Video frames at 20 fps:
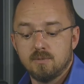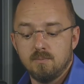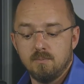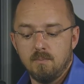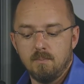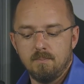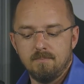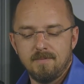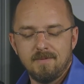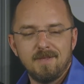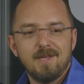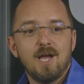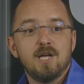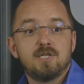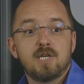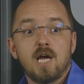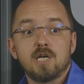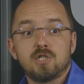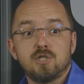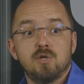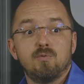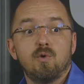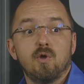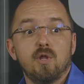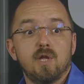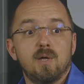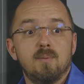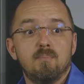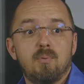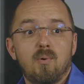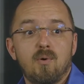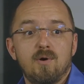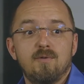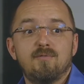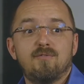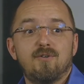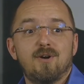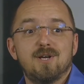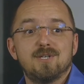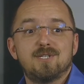Yes. Yeah, it's actually really
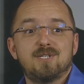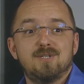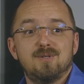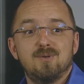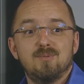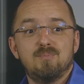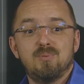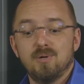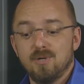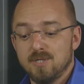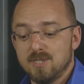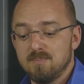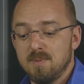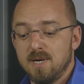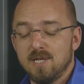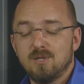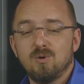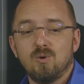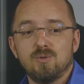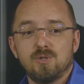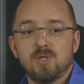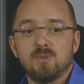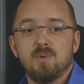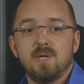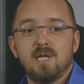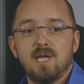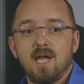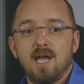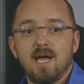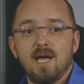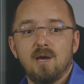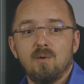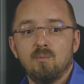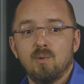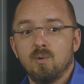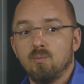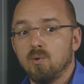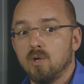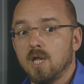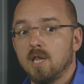important for us to put as many tools as we
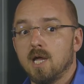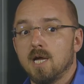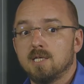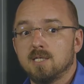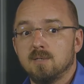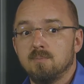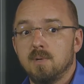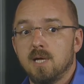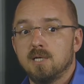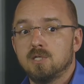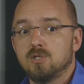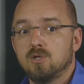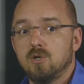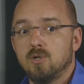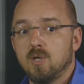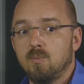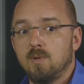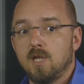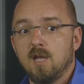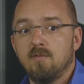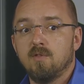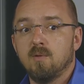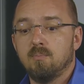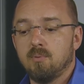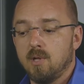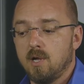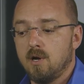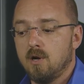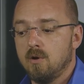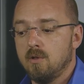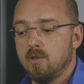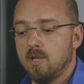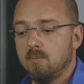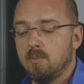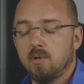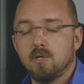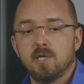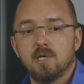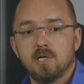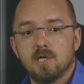can. We really like to make sure that we give the player
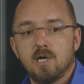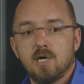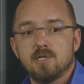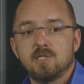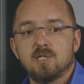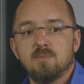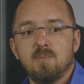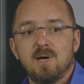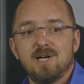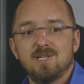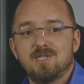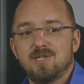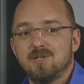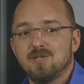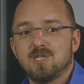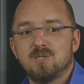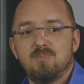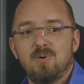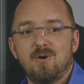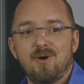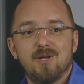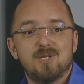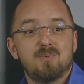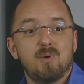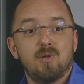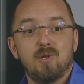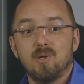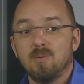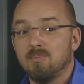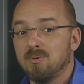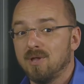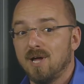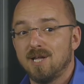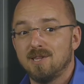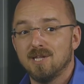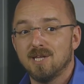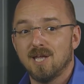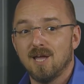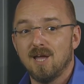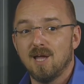the ability to customize the experience, whether they're
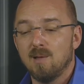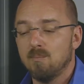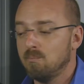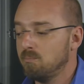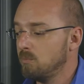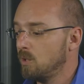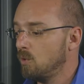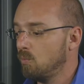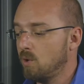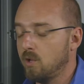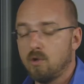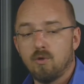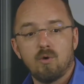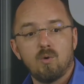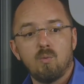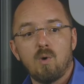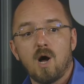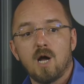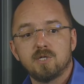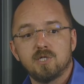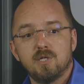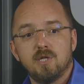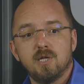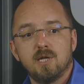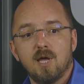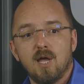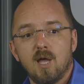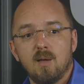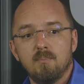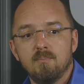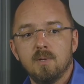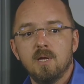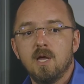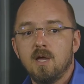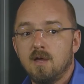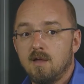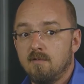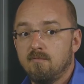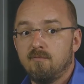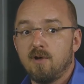playing the game, whether they're watching the game.
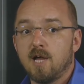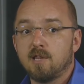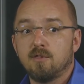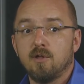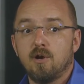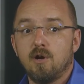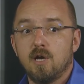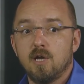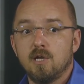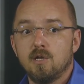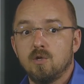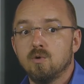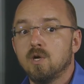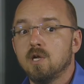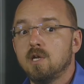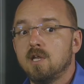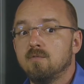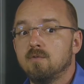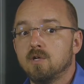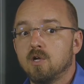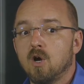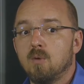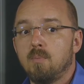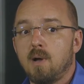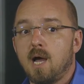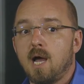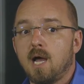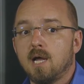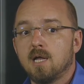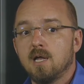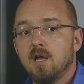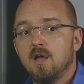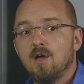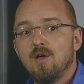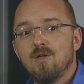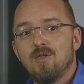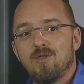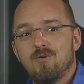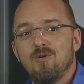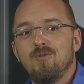In fact, Larry, you can even go back
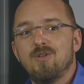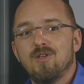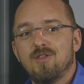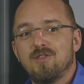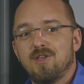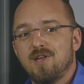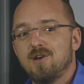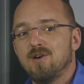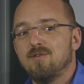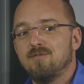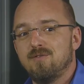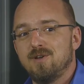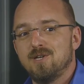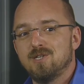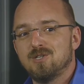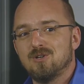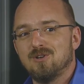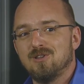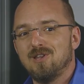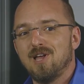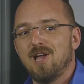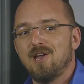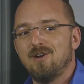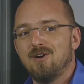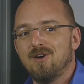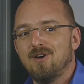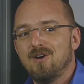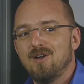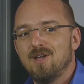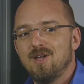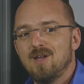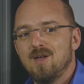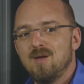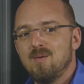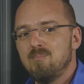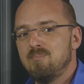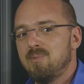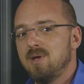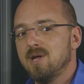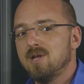through the theater feature later,
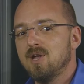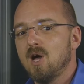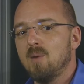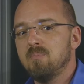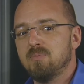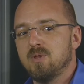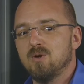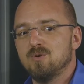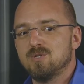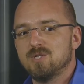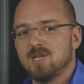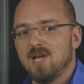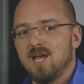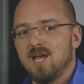pick up